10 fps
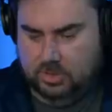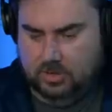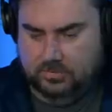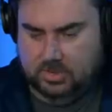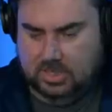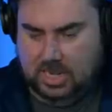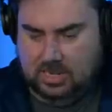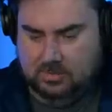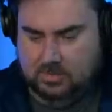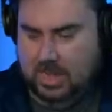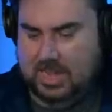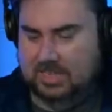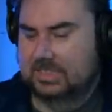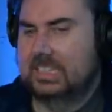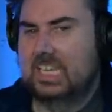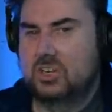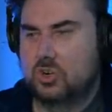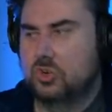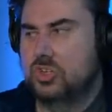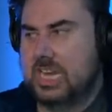of the game at a
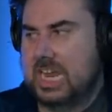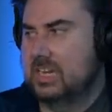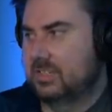later date.